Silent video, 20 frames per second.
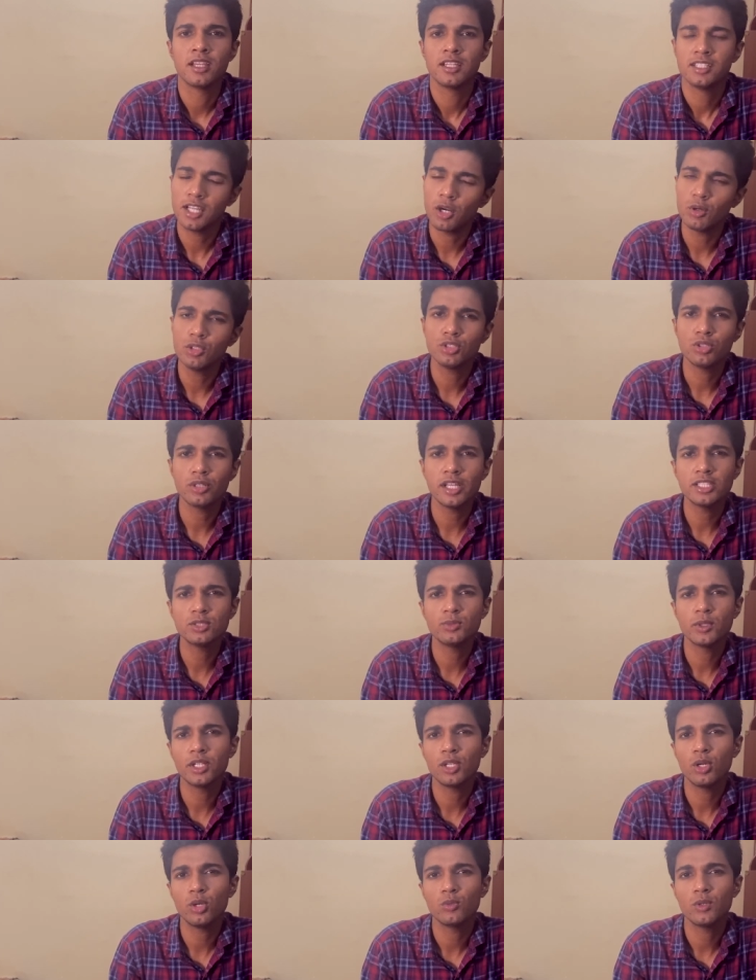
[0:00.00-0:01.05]
Now in today's
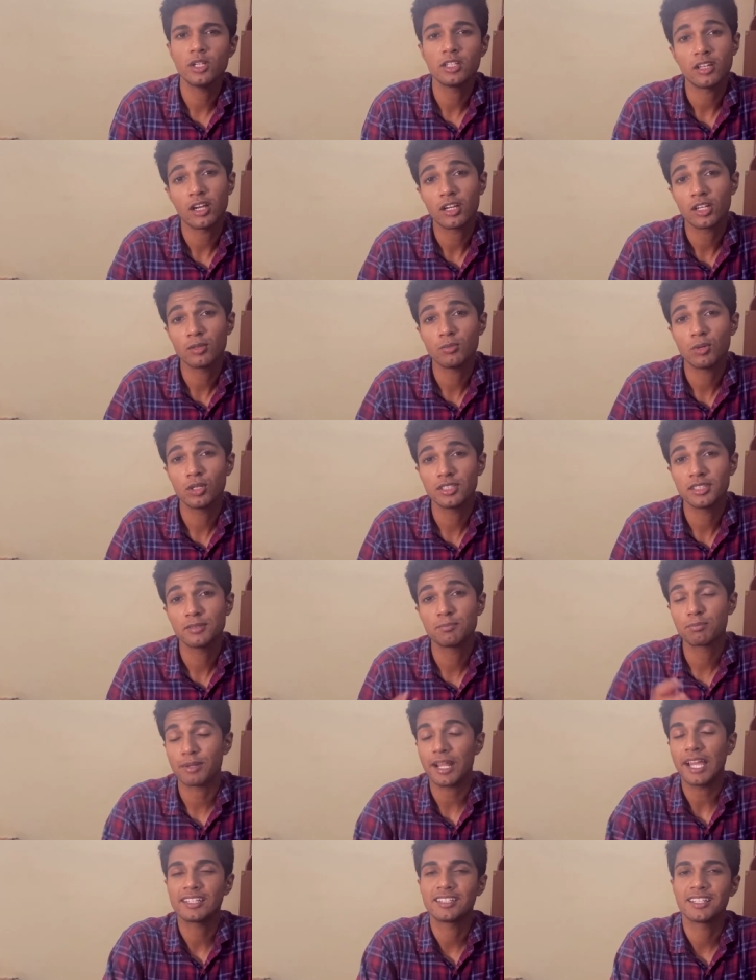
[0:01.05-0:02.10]
video we'll talk about the
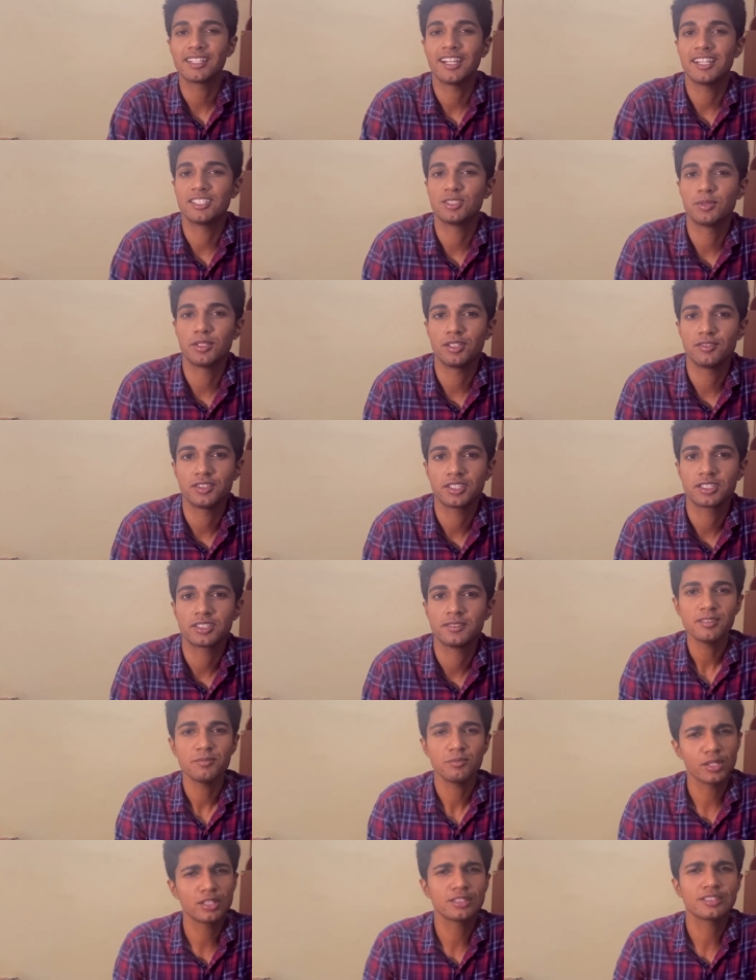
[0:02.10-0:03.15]
practical aspect of it,
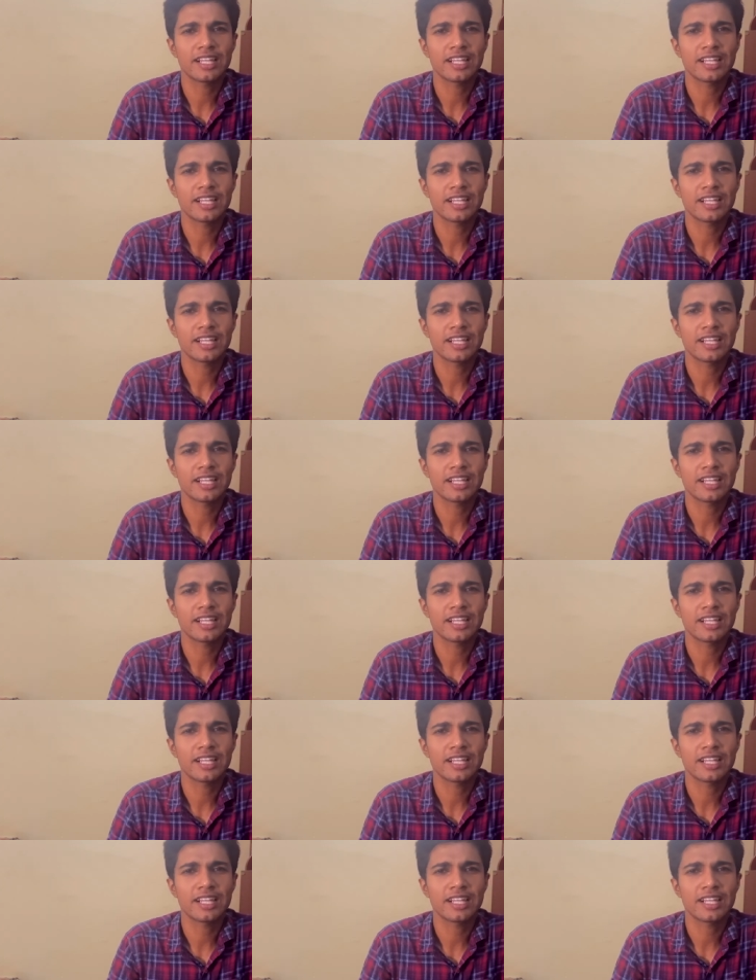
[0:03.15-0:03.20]
because